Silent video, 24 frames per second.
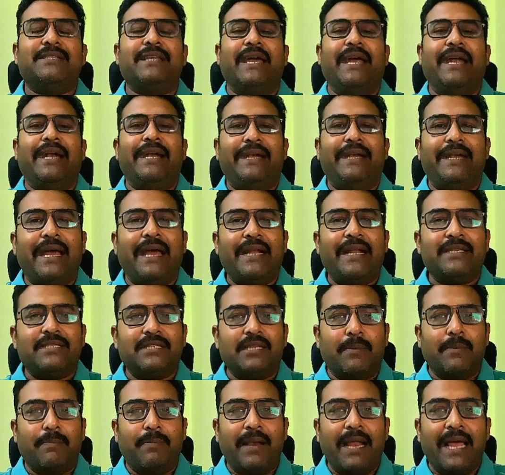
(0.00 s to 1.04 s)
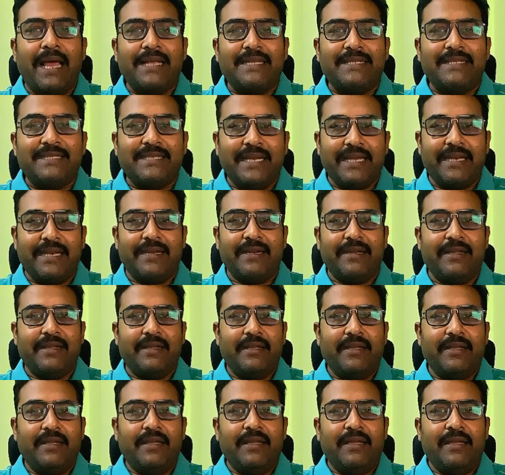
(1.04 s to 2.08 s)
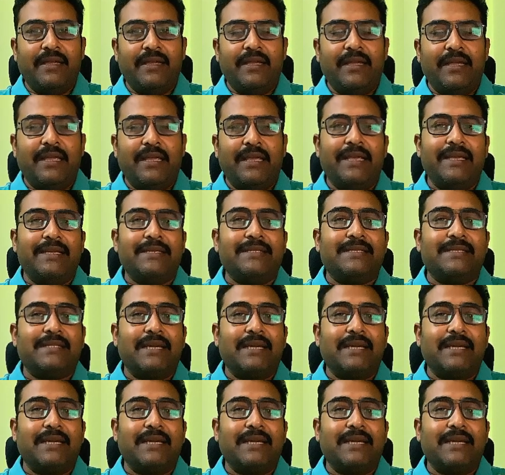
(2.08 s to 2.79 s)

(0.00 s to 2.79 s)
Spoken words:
the entire supply chain, is